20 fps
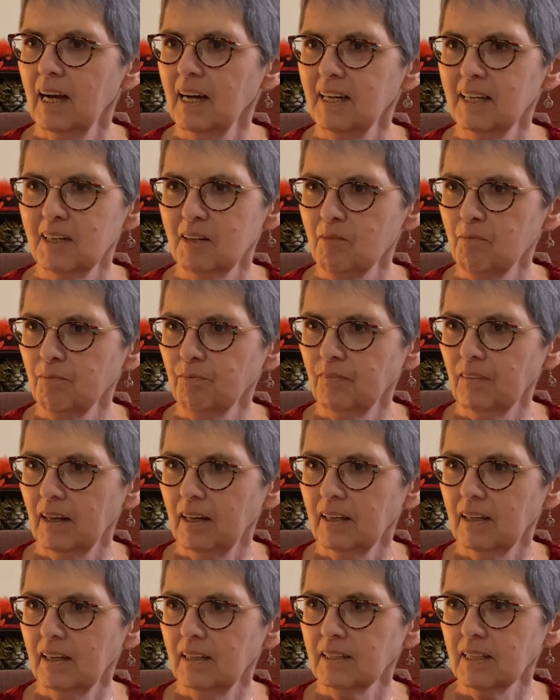And
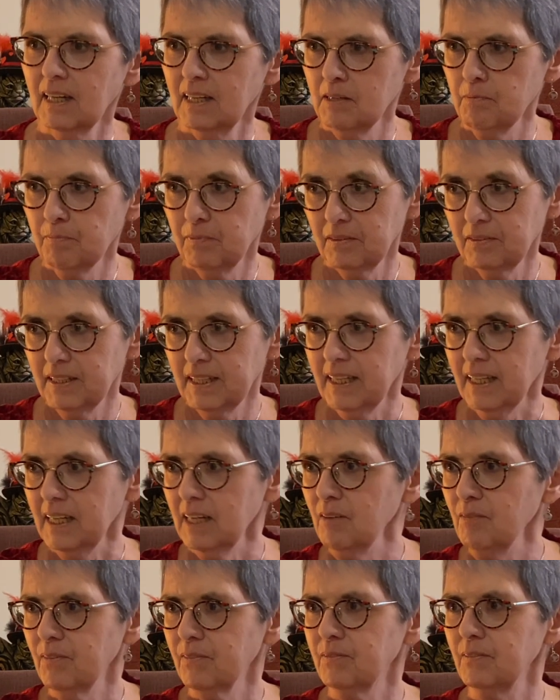I
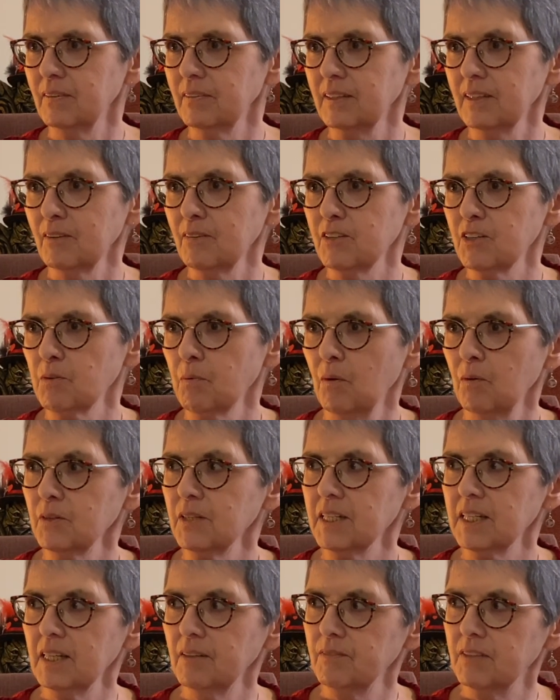believe,
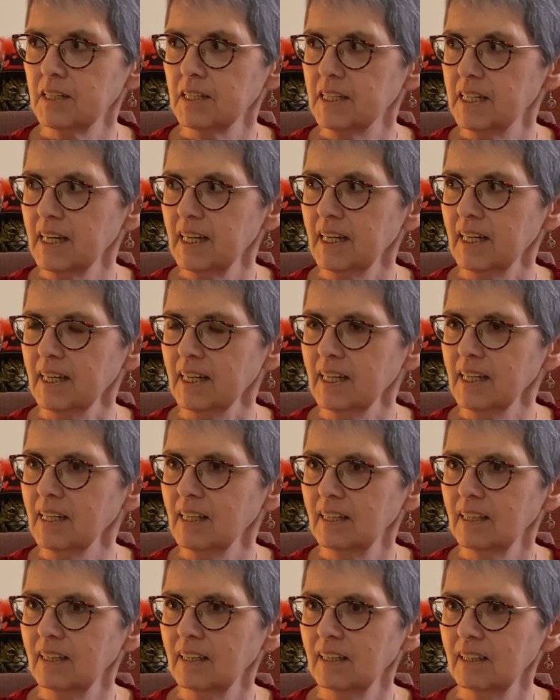Swansea of
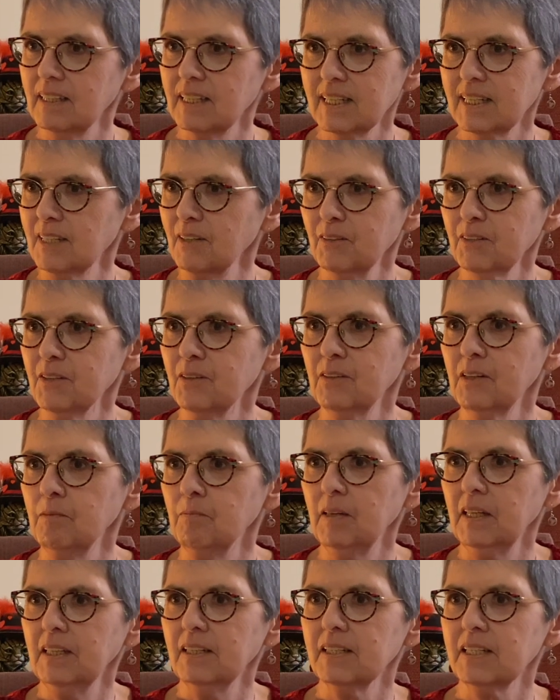today, and it's not only
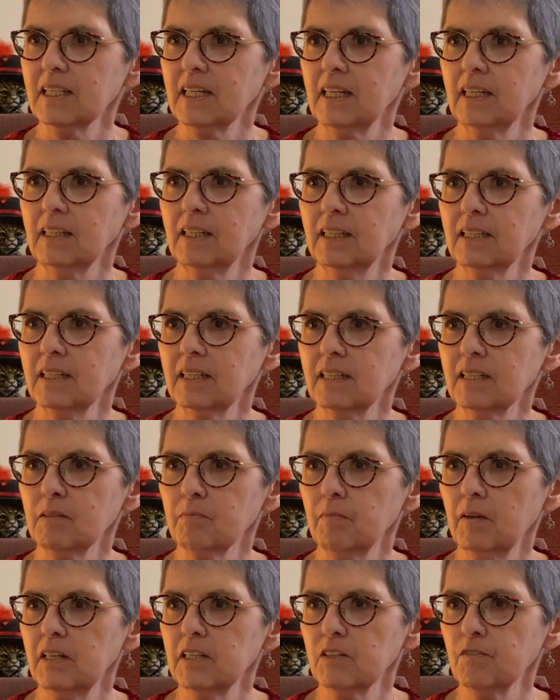me that's saying it,
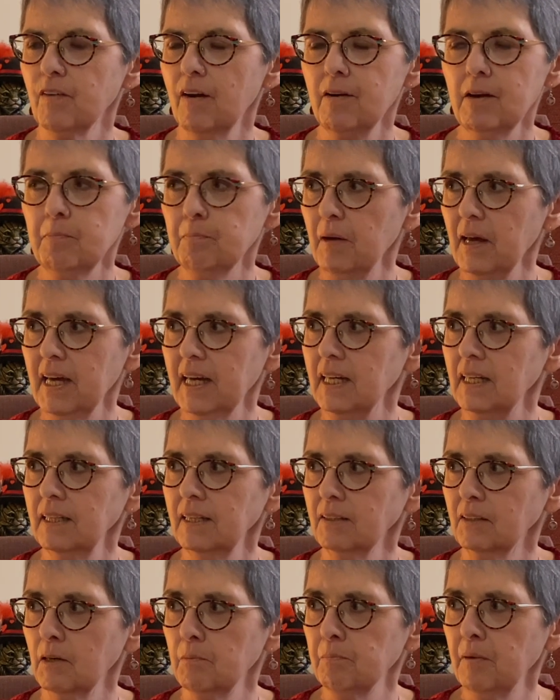is very pale
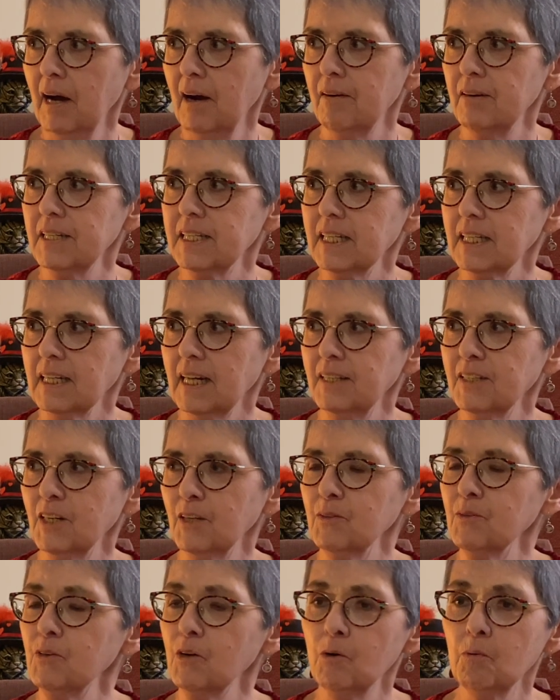in comparison. I
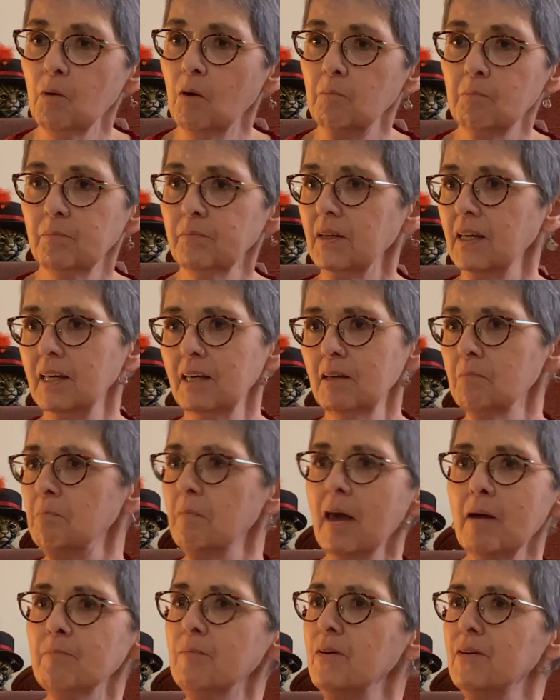don't know what
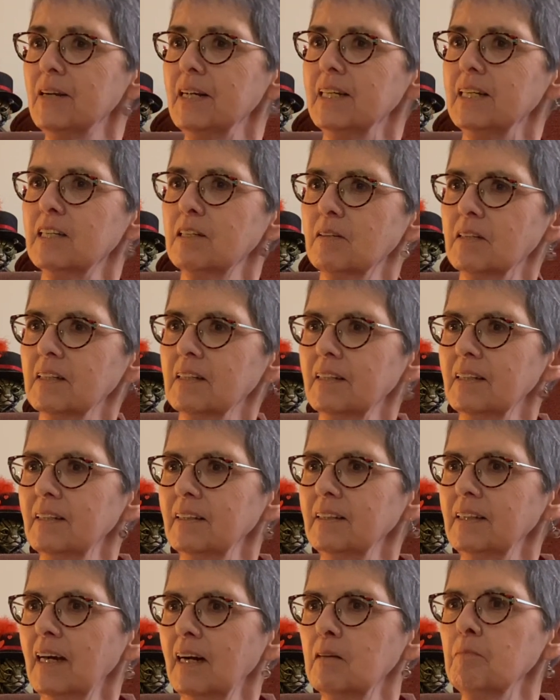memories
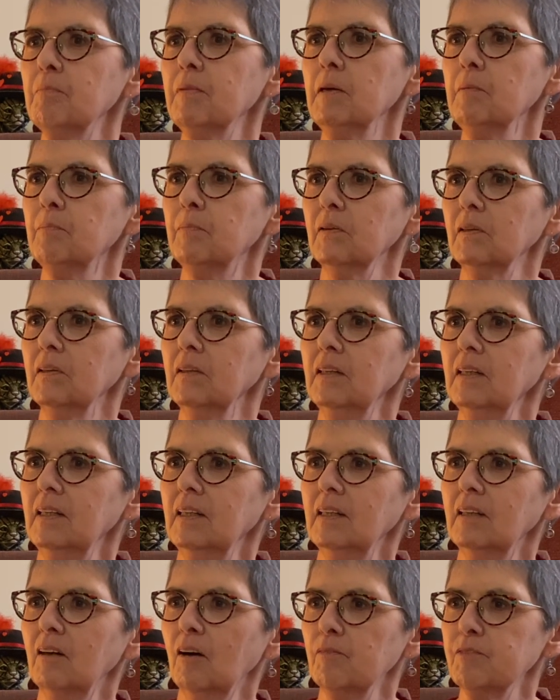the young people
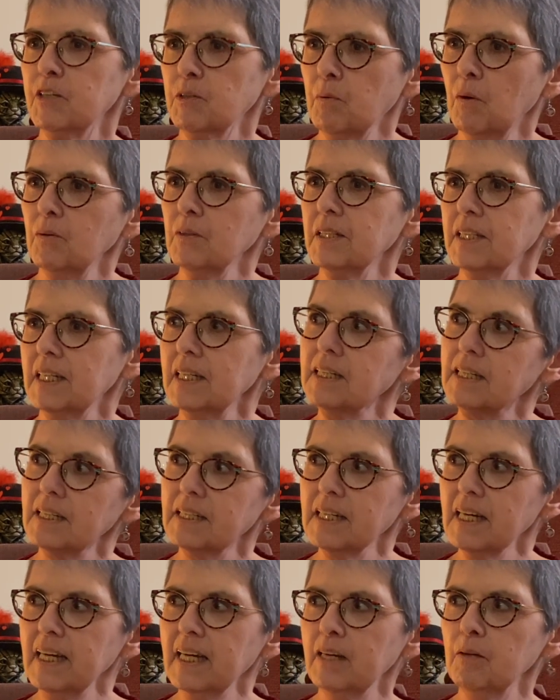of Swansea
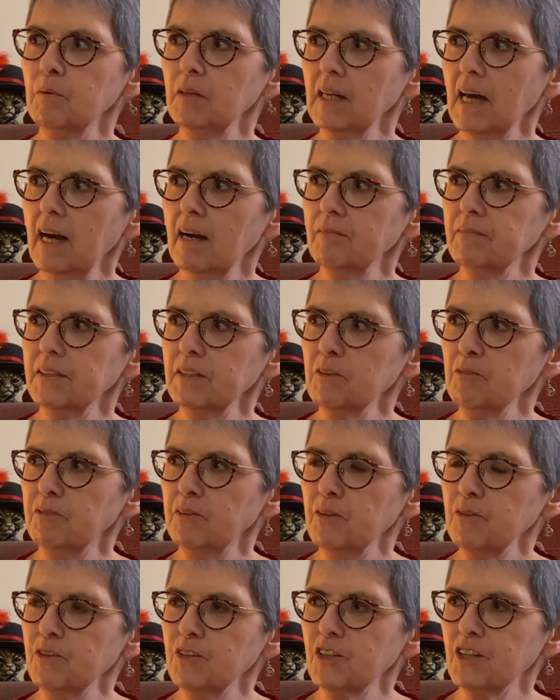today will have in the
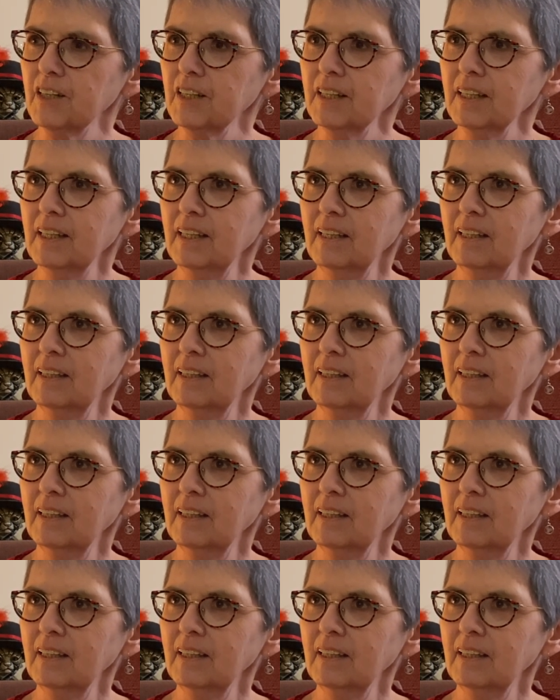future.